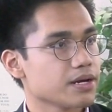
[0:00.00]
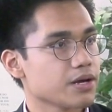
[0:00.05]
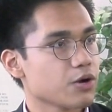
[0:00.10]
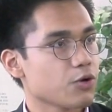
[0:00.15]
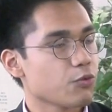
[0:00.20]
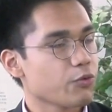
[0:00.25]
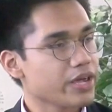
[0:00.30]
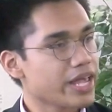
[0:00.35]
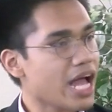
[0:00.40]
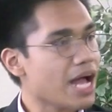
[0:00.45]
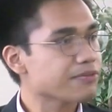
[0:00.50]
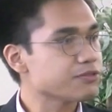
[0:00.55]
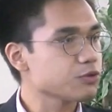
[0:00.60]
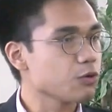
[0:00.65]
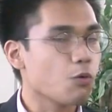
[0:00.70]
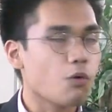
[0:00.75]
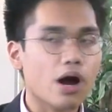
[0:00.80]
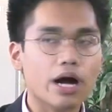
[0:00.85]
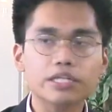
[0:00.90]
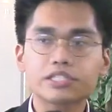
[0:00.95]
we have to
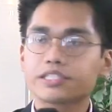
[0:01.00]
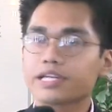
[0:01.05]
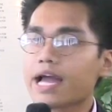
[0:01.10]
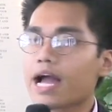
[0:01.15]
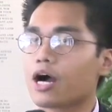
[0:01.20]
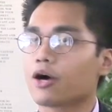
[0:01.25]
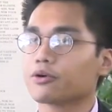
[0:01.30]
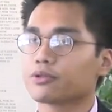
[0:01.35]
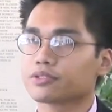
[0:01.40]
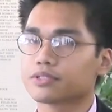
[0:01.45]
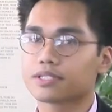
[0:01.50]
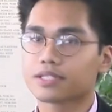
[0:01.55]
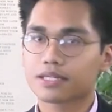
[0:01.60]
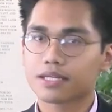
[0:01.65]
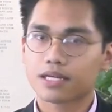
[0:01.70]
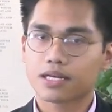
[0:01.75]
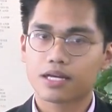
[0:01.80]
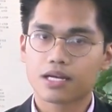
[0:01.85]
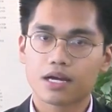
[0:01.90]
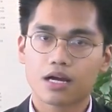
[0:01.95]
watch out
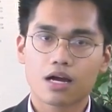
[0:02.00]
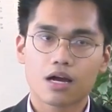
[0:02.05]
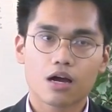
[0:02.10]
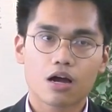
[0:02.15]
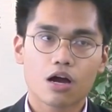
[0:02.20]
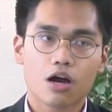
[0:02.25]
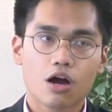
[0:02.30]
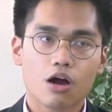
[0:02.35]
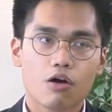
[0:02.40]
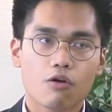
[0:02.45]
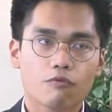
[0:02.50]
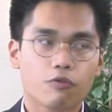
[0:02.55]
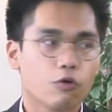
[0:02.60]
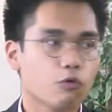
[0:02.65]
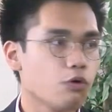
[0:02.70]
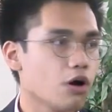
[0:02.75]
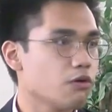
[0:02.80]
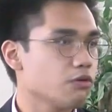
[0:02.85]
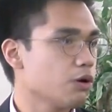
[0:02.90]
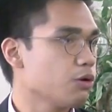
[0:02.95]
for
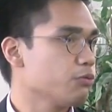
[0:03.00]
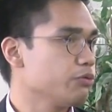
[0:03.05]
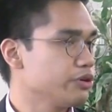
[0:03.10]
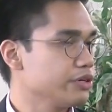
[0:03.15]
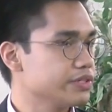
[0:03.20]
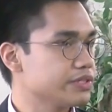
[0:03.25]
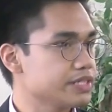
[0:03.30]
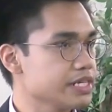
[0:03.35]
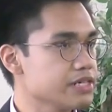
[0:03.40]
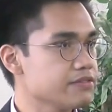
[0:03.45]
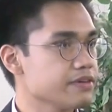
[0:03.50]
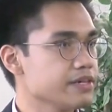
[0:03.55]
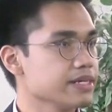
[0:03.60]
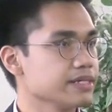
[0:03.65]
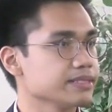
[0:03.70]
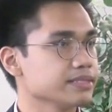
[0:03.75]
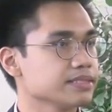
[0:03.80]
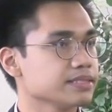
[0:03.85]
what we're receiving.